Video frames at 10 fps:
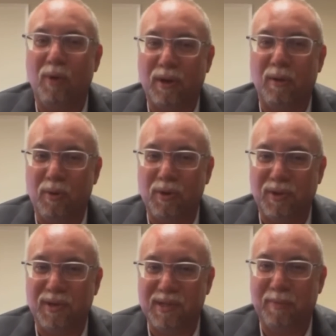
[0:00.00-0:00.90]
what
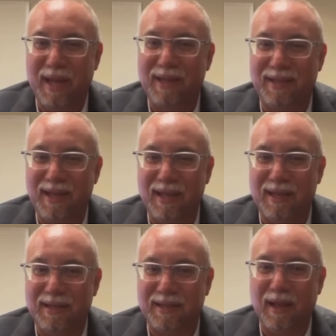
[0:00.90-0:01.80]
commercial space
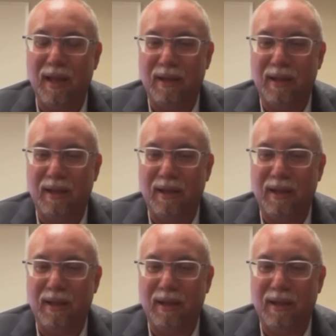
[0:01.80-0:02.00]
is,